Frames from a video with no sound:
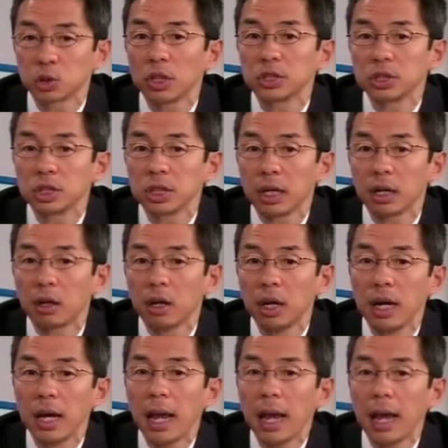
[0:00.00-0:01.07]
questionnaire
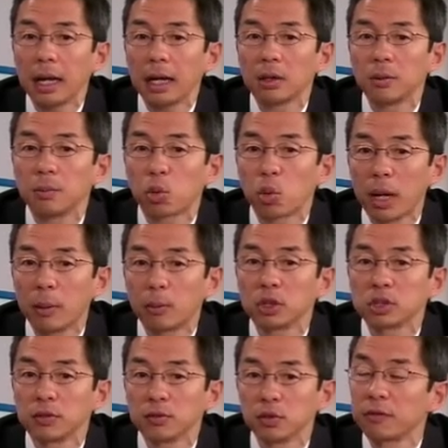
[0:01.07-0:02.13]
and
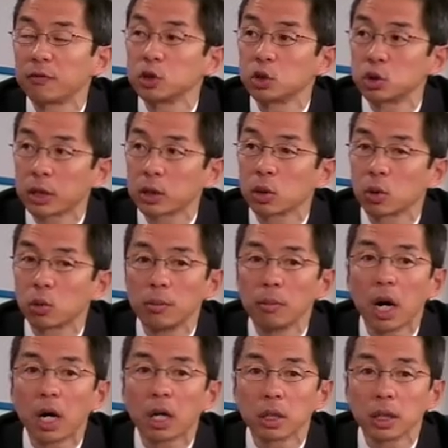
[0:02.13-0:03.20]
parameters of left ventricular
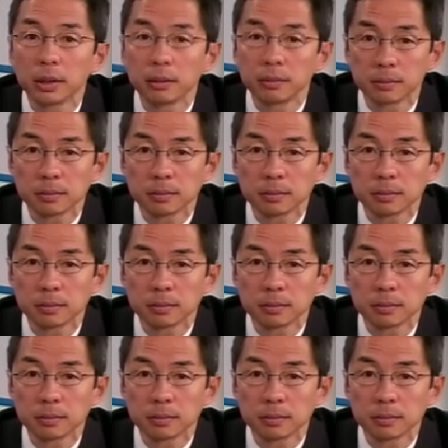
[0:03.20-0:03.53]
remodeling.